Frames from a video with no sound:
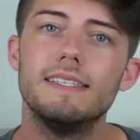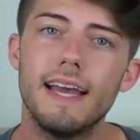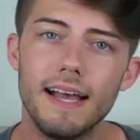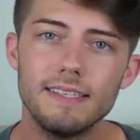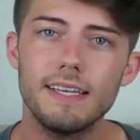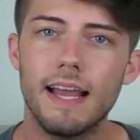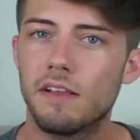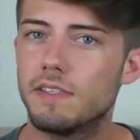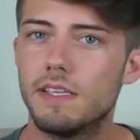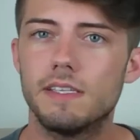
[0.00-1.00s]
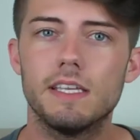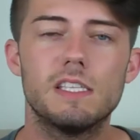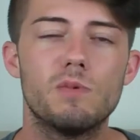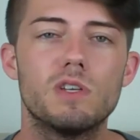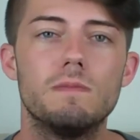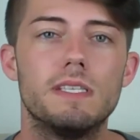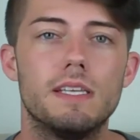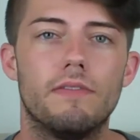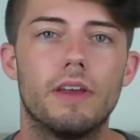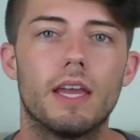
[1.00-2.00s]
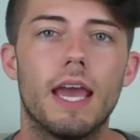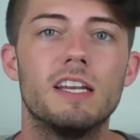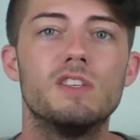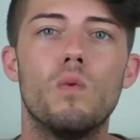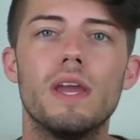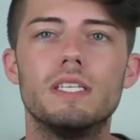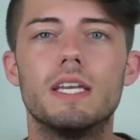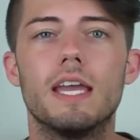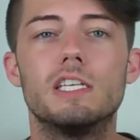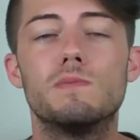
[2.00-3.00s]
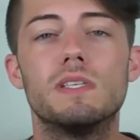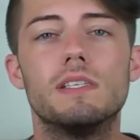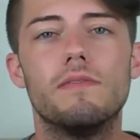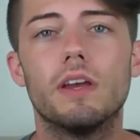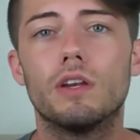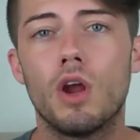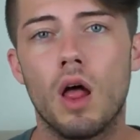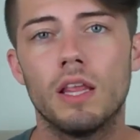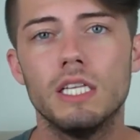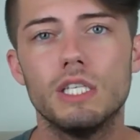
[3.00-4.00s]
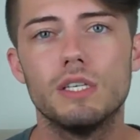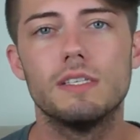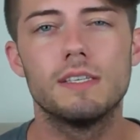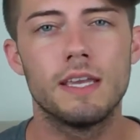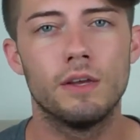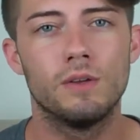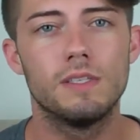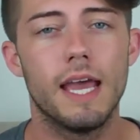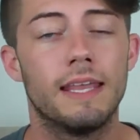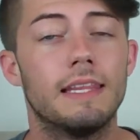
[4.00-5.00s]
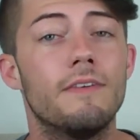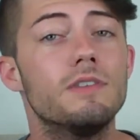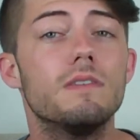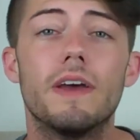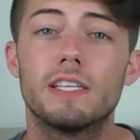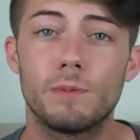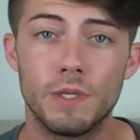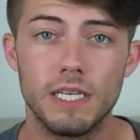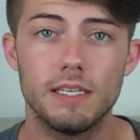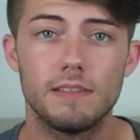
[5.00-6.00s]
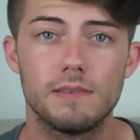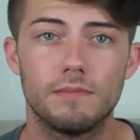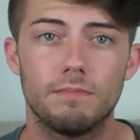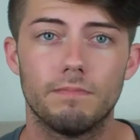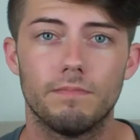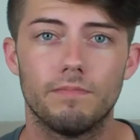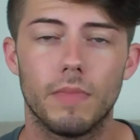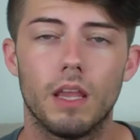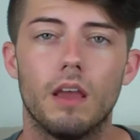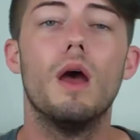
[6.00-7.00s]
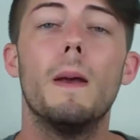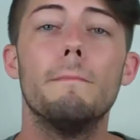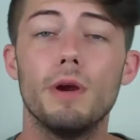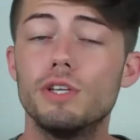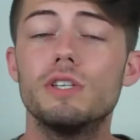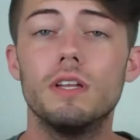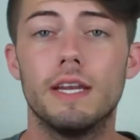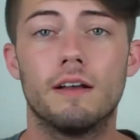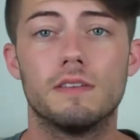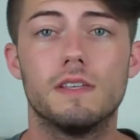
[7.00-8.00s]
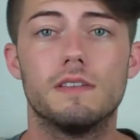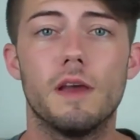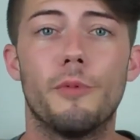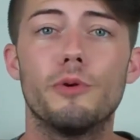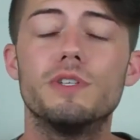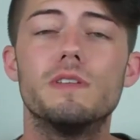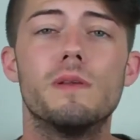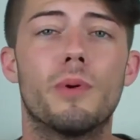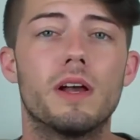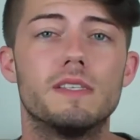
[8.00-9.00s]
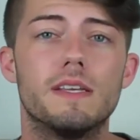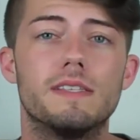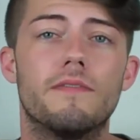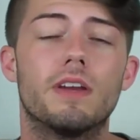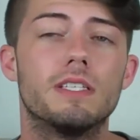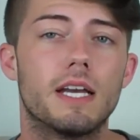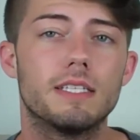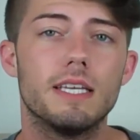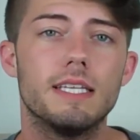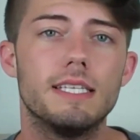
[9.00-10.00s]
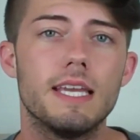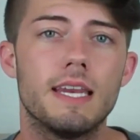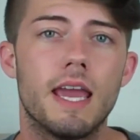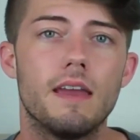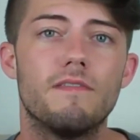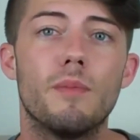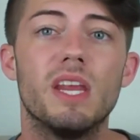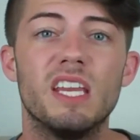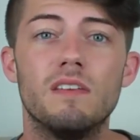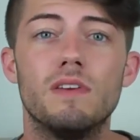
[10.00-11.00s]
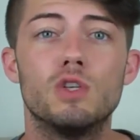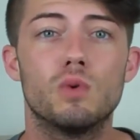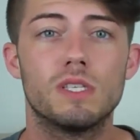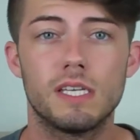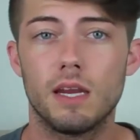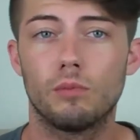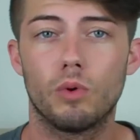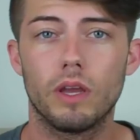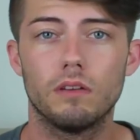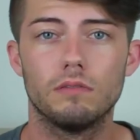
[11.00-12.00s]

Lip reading: Task analysis gets more specific and is a way to gauge specific knowledge, skills, and levels of expertise. Personal analysis approaches the process of conducting a TNA from an individual standpoint,